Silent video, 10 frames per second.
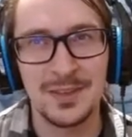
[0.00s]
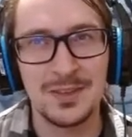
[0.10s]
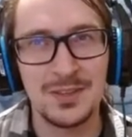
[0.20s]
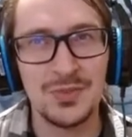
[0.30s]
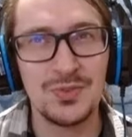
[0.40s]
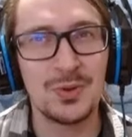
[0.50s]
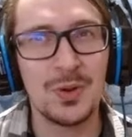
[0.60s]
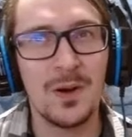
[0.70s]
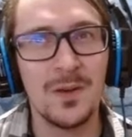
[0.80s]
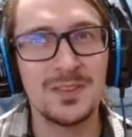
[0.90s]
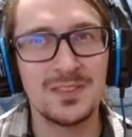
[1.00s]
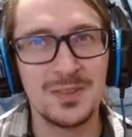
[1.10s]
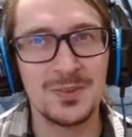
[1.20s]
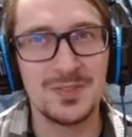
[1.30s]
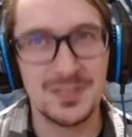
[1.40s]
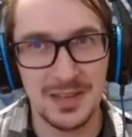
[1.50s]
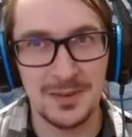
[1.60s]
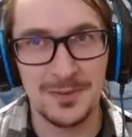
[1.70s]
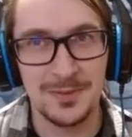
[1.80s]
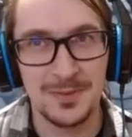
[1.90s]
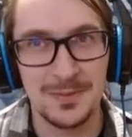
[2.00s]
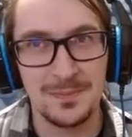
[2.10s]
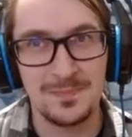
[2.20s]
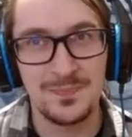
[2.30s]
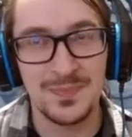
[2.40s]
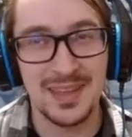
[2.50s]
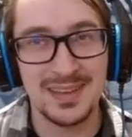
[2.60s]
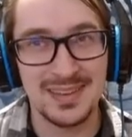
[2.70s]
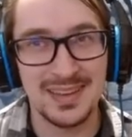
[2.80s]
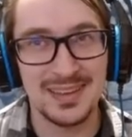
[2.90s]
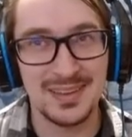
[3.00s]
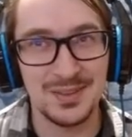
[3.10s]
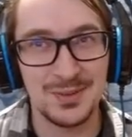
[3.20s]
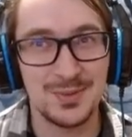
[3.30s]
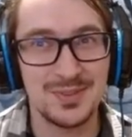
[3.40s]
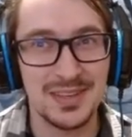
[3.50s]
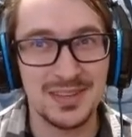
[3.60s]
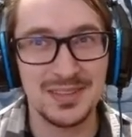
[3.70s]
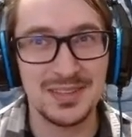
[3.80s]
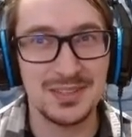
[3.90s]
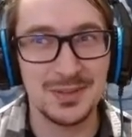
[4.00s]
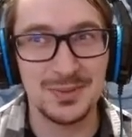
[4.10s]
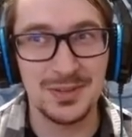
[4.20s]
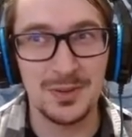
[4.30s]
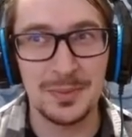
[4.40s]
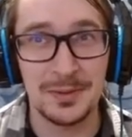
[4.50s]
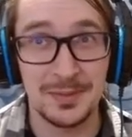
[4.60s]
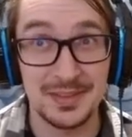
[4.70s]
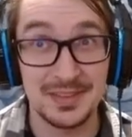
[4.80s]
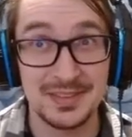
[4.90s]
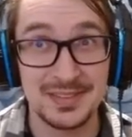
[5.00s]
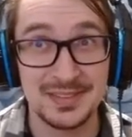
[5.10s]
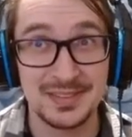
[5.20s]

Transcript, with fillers: You've known all this other stuff, and yet you suddenly don't know about this?